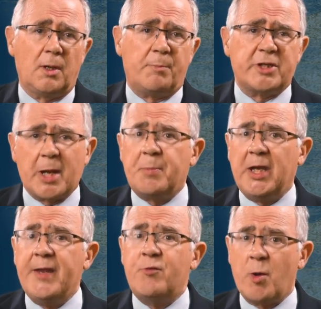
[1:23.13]
But I
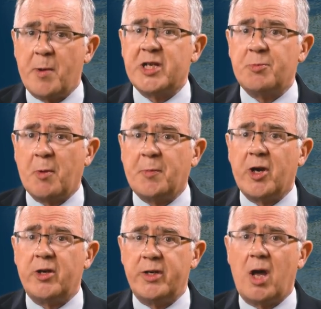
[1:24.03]
believe we are better
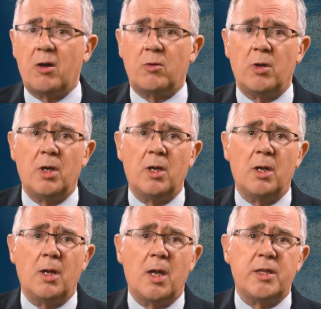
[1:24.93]
prepared now
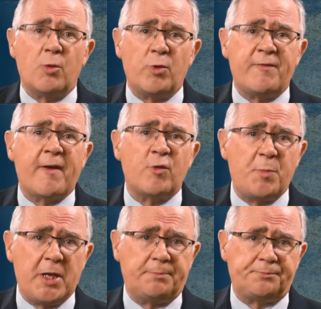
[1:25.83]
than we've ever
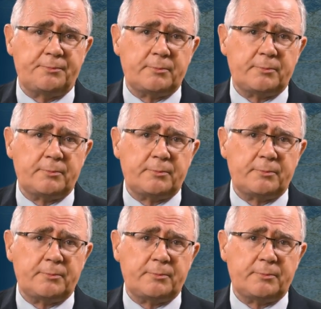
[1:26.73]
been.